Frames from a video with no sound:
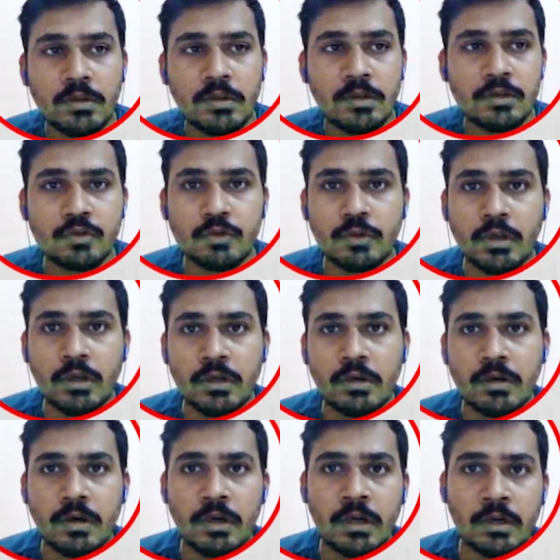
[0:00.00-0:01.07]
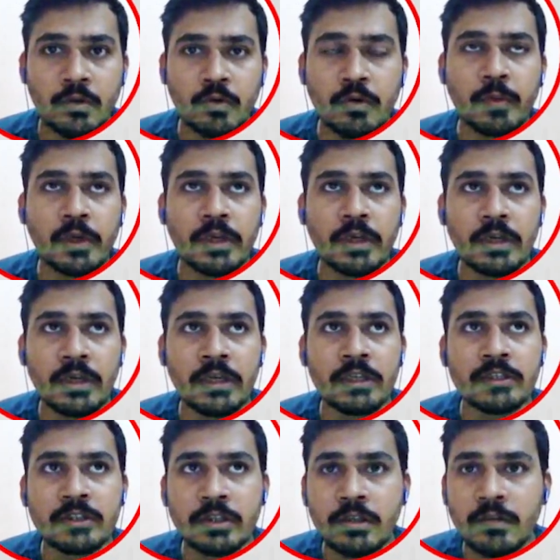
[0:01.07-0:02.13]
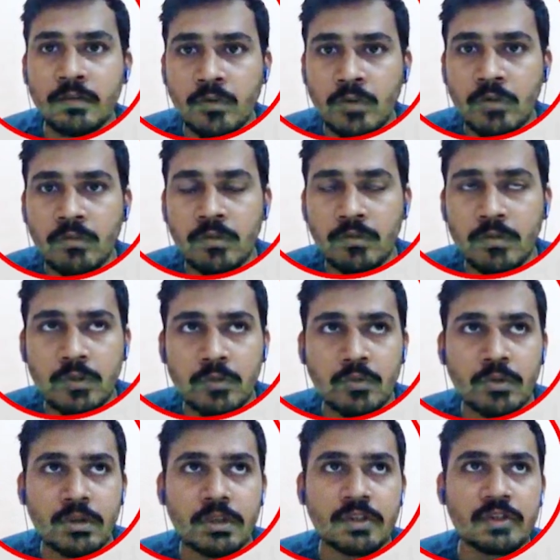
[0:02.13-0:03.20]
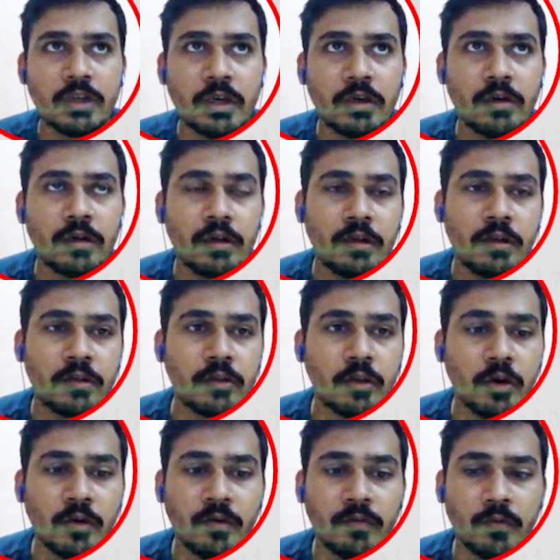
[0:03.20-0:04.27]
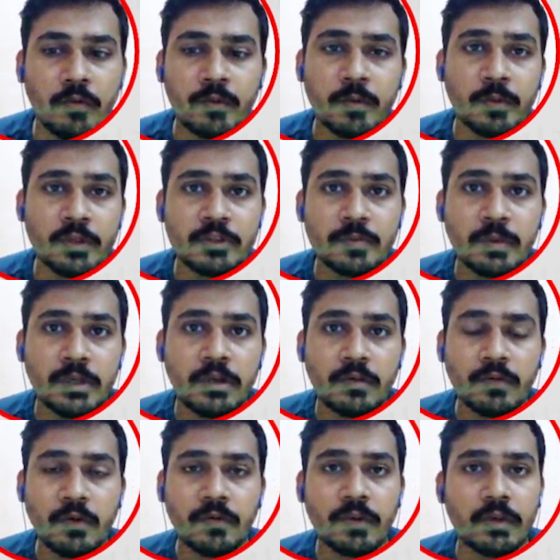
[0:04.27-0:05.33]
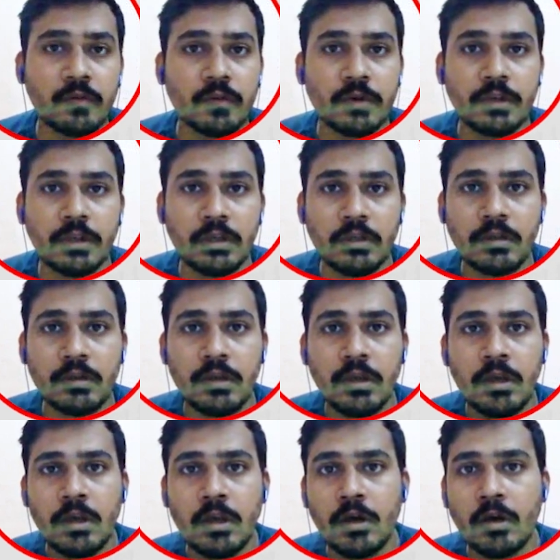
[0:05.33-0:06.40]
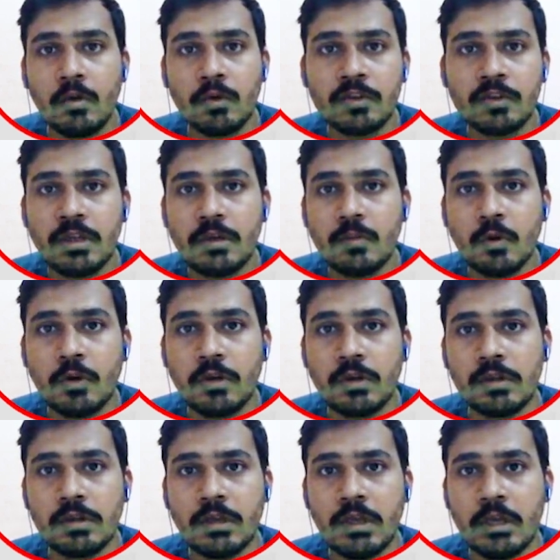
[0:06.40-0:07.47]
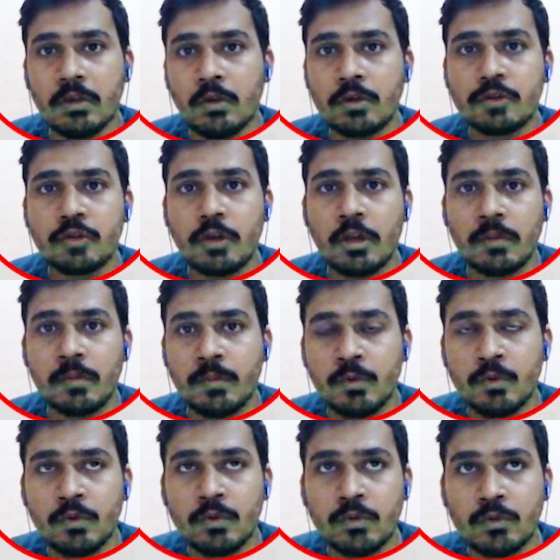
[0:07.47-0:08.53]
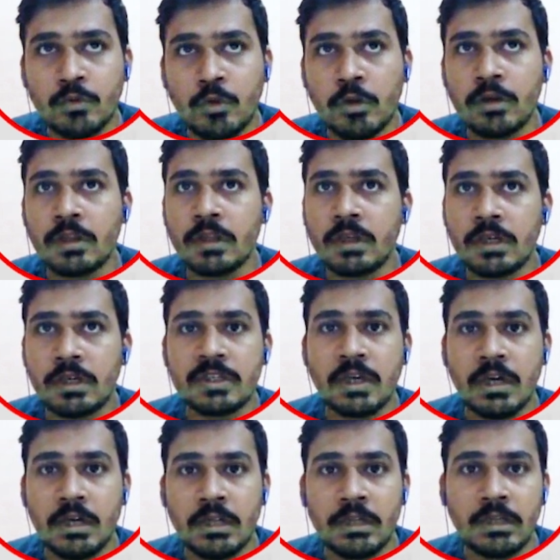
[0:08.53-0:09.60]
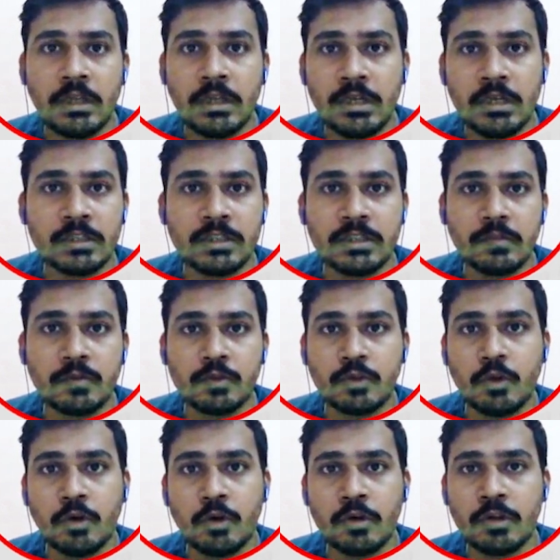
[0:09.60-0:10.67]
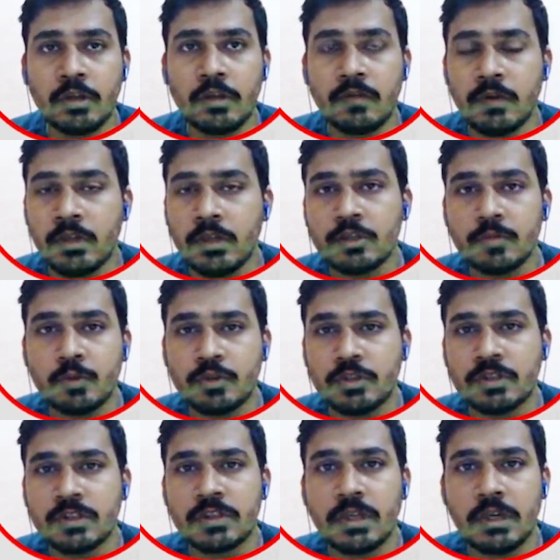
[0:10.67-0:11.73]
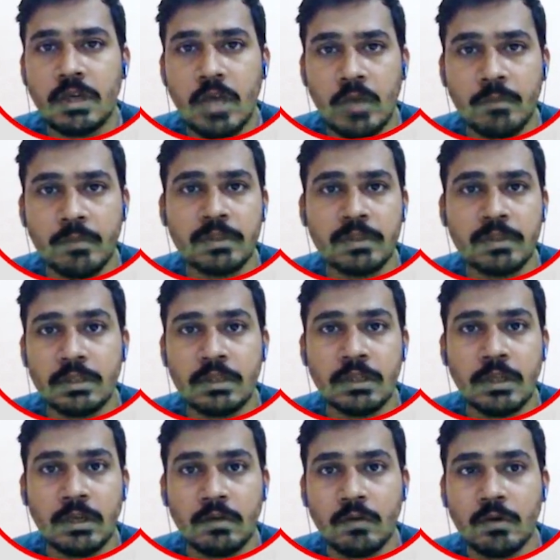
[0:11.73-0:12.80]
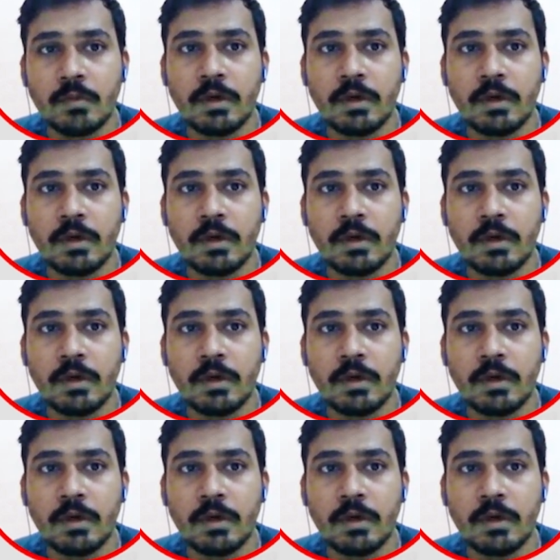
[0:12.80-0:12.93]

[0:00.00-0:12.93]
So that it could be easier for everyone to understand. Now, from the perspective of networking, OSI model can also help you not in understanding the concepts or the various process that happens in the network,